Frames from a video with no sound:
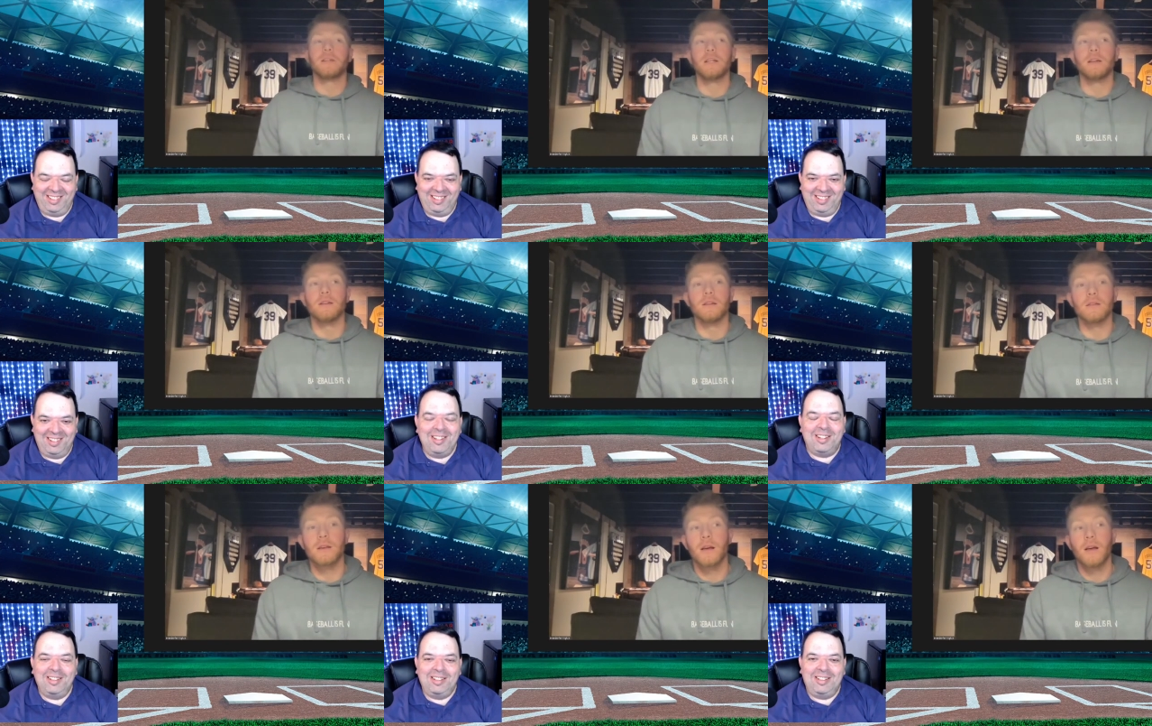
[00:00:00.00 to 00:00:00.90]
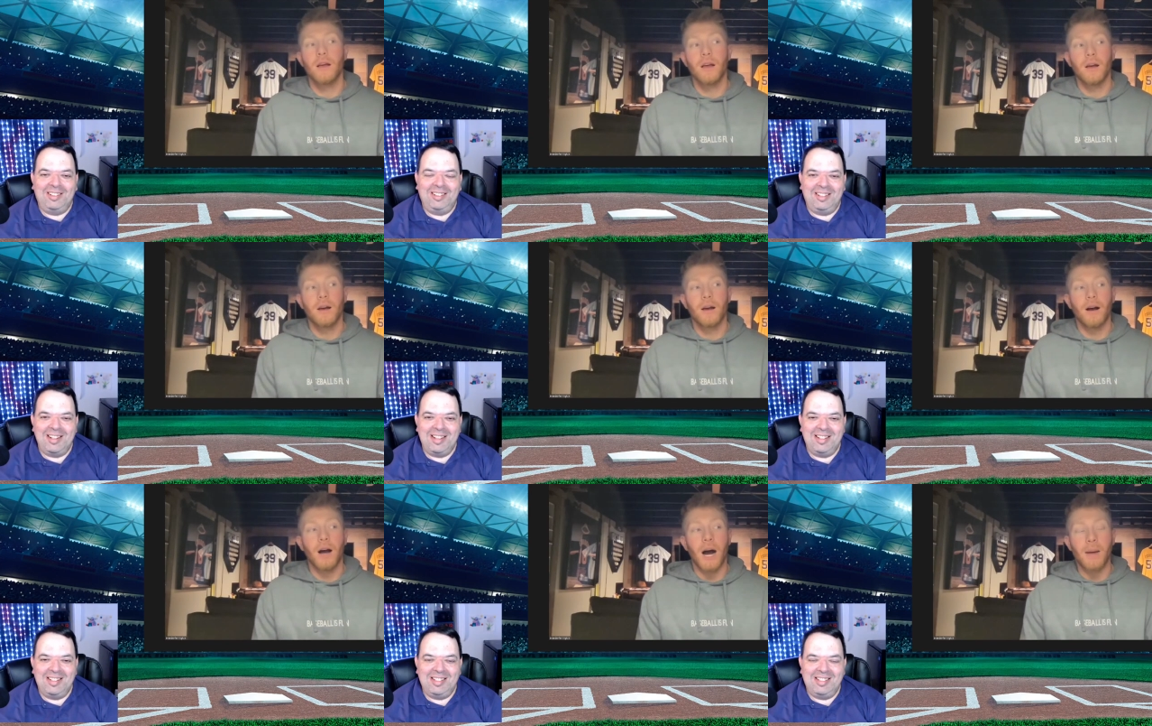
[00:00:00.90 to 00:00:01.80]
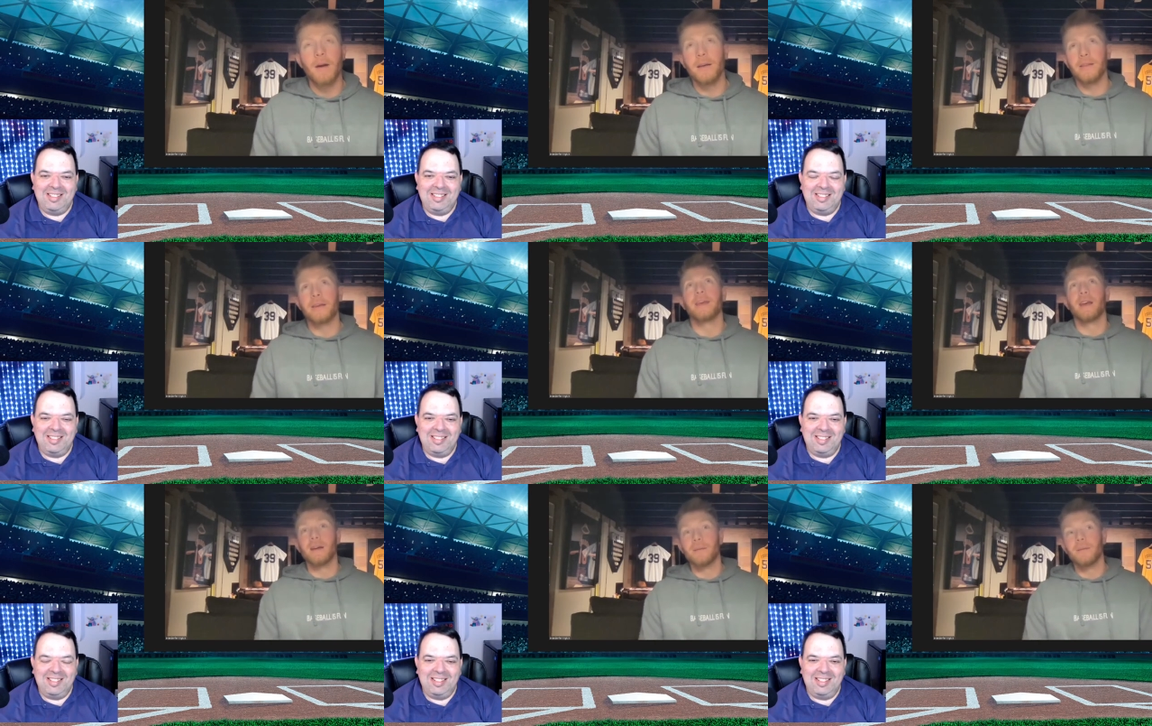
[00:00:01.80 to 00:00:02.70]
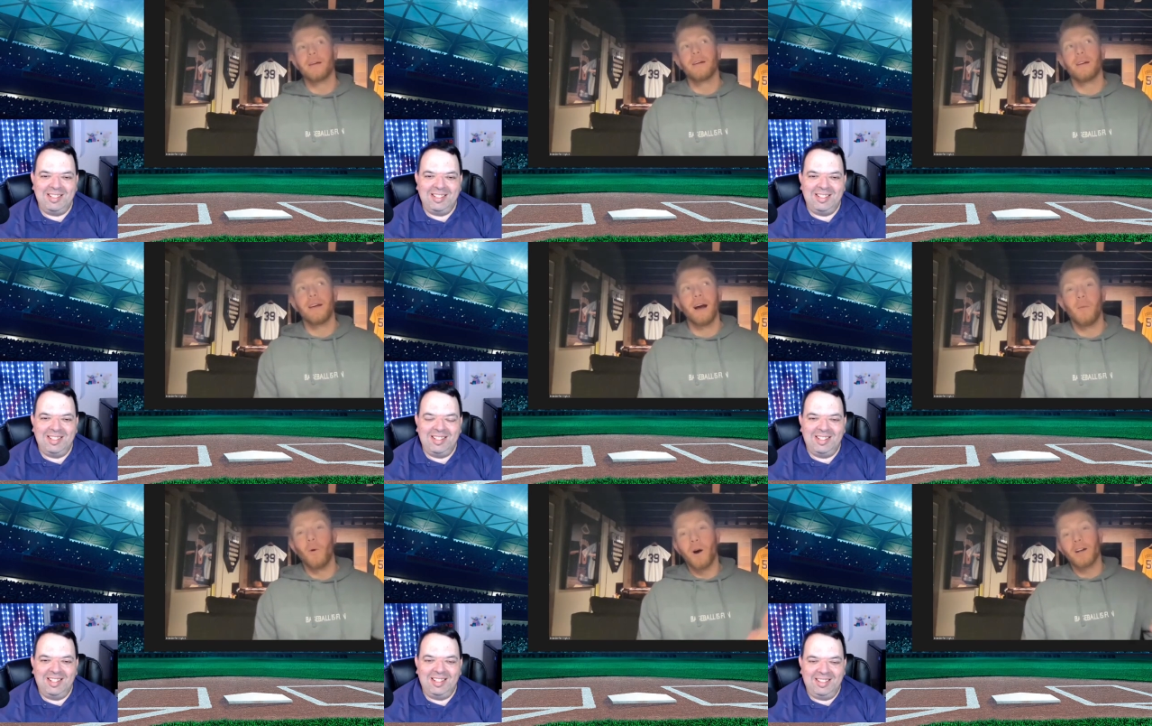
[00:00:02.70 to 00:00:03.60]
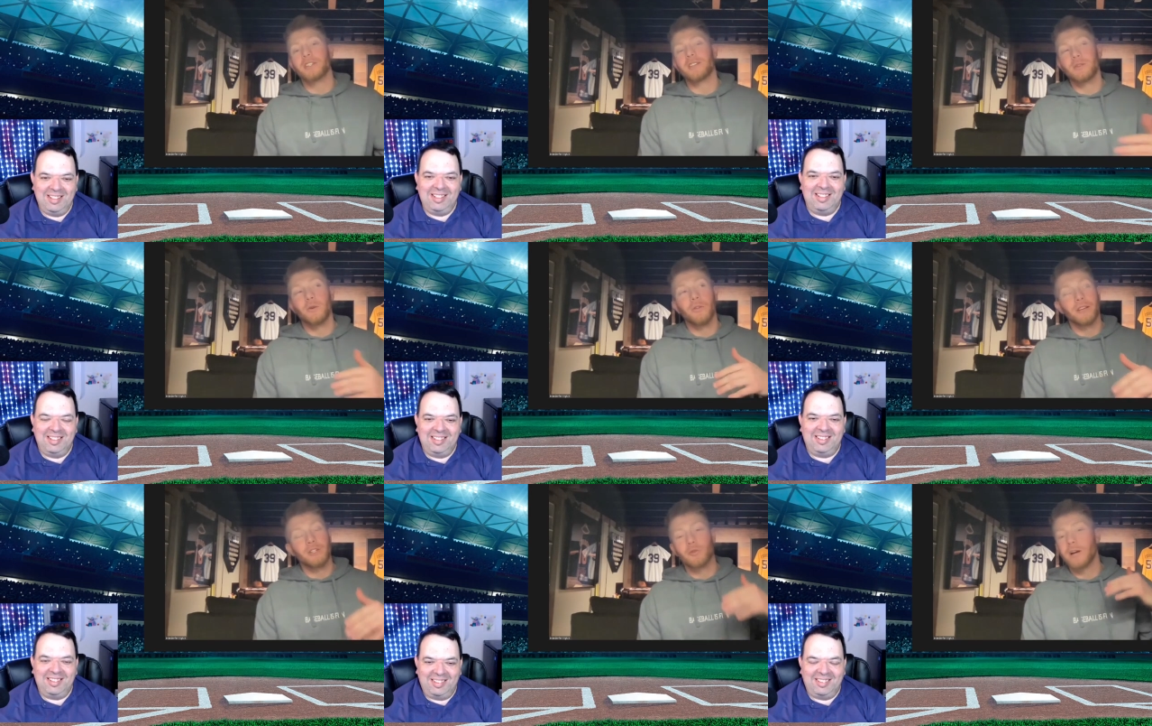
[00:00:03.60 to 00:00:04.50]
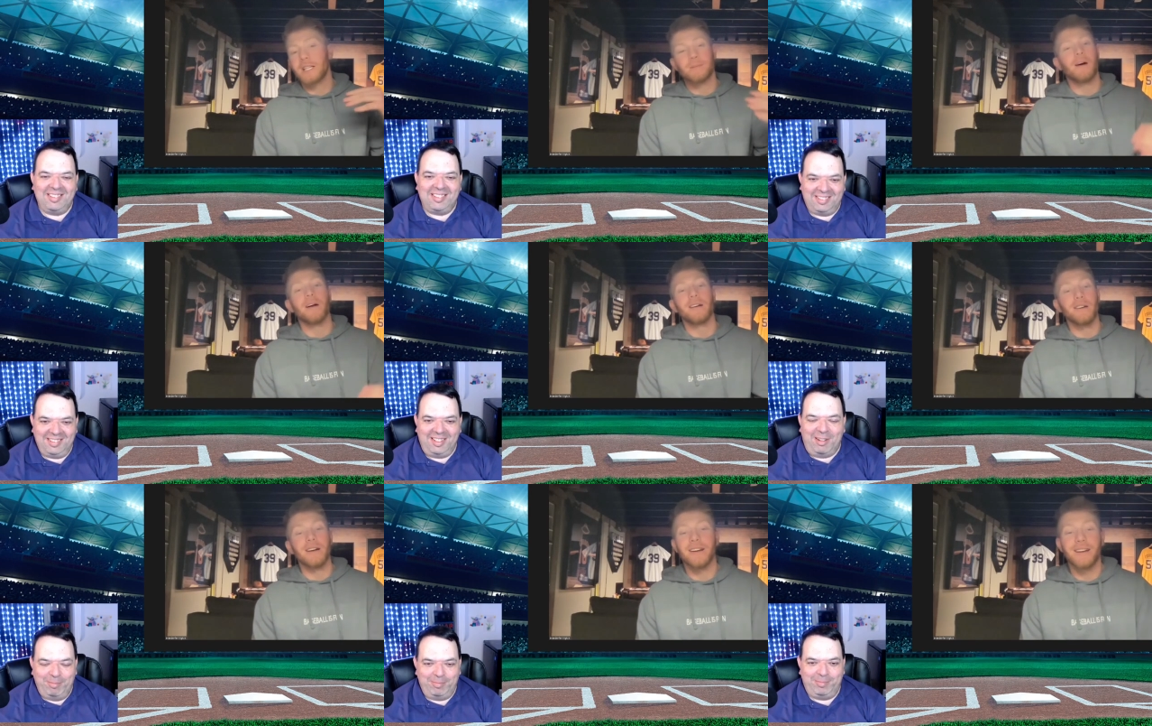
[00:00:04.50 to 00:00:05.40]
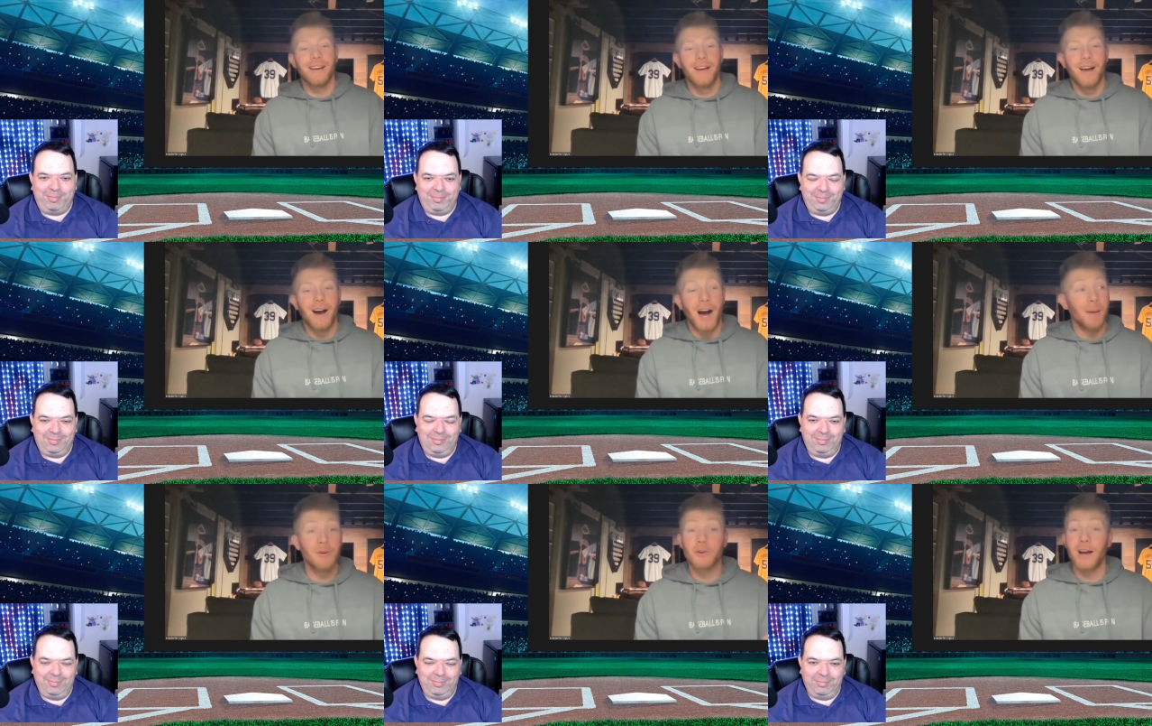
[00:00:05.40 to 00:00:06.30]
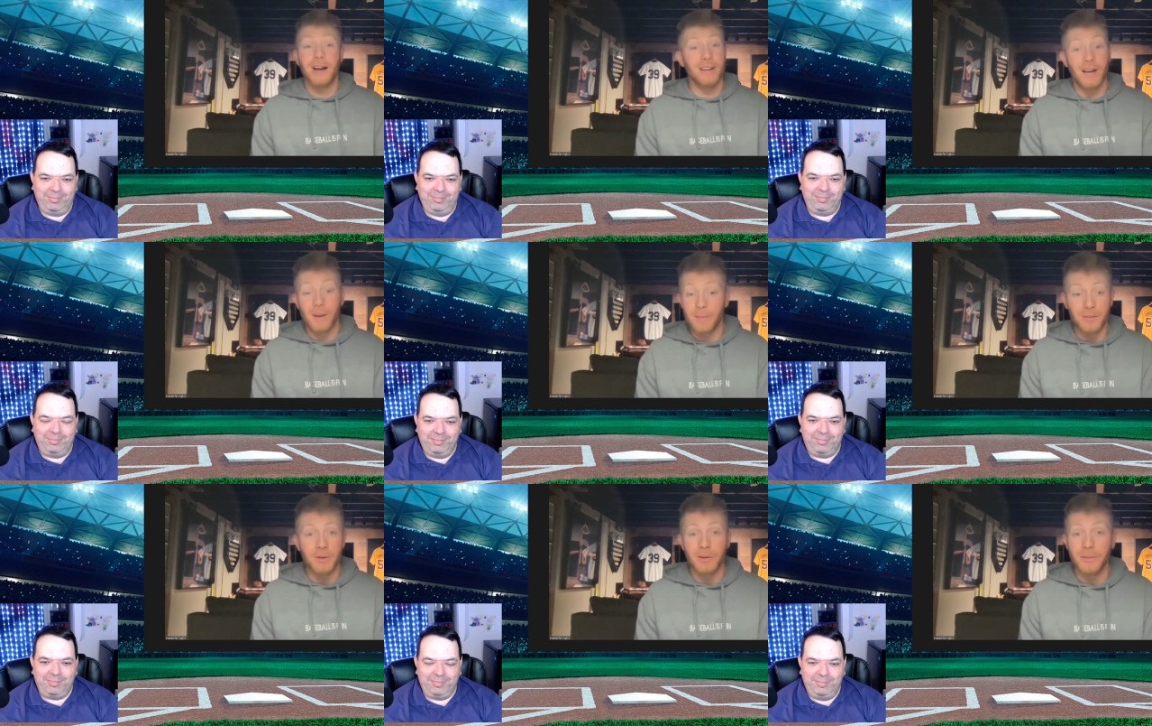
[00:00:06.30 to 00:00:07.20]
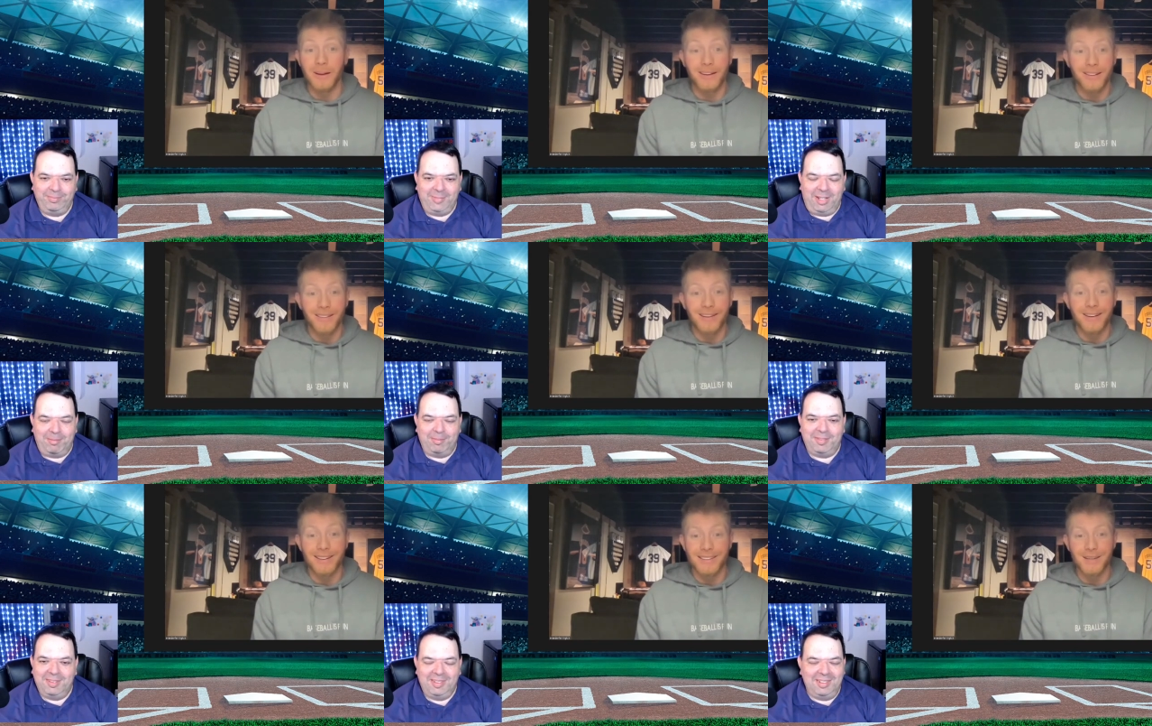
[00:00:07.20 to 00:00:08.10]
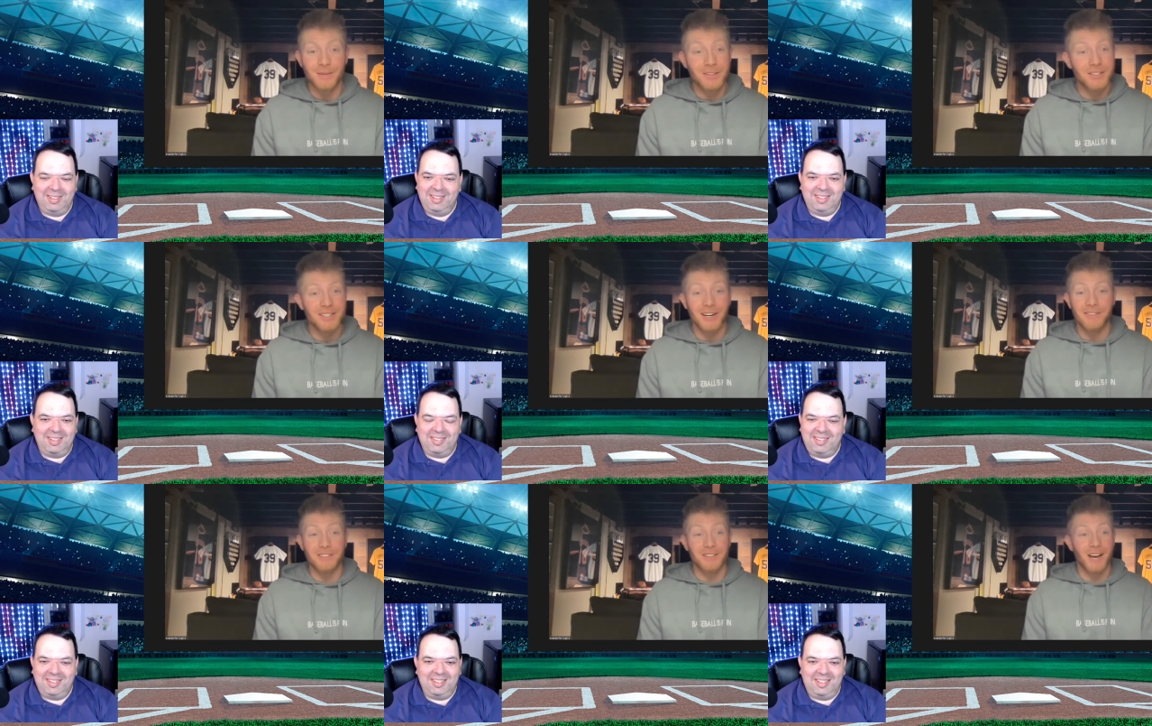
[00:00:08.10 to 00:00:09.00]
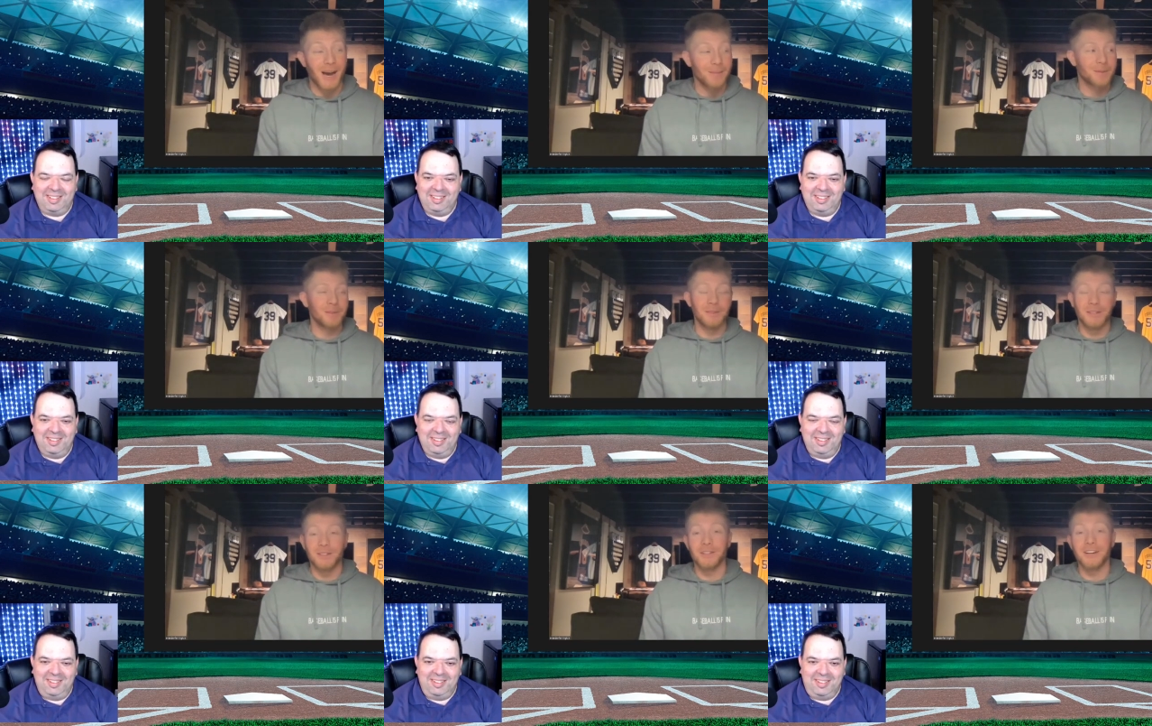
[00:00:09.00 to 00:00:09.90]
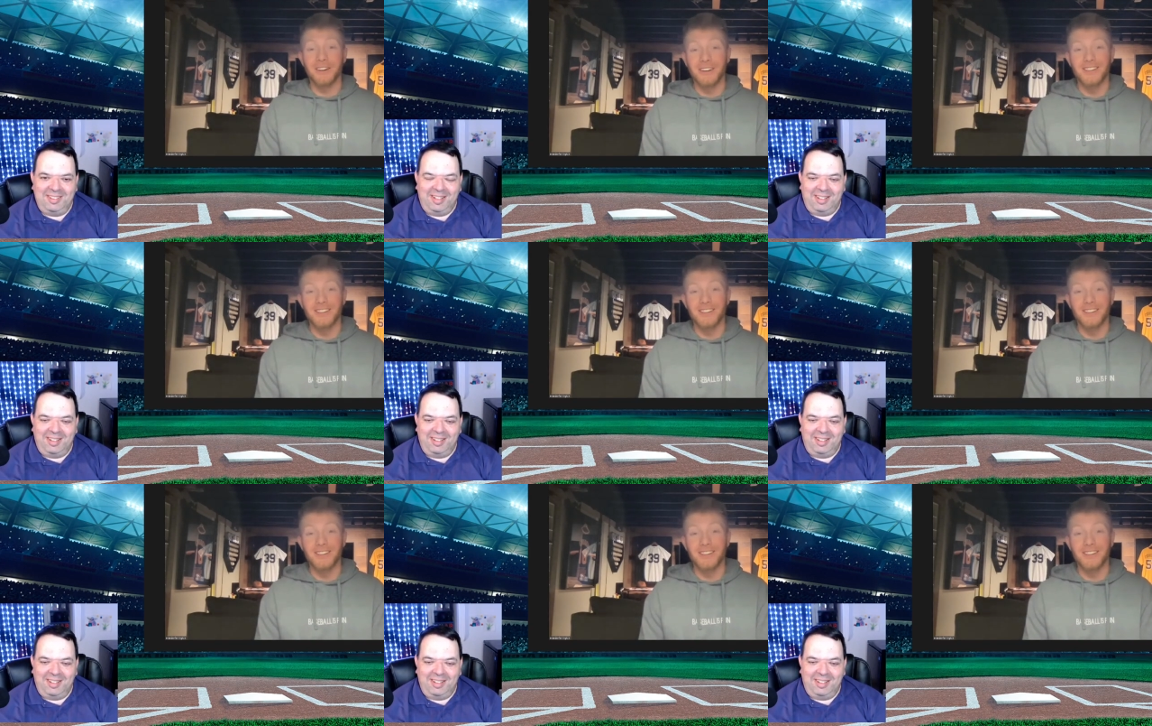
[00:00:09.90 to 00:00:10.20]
Speaker 1: is I'm not in a game. I'm watching this whole thing transpire,
Speaker 2: right? Yeah.
Speaker 1: I'm cracking up in the bullpen. Yeah. Like some of their stuff is absolutely hilarious.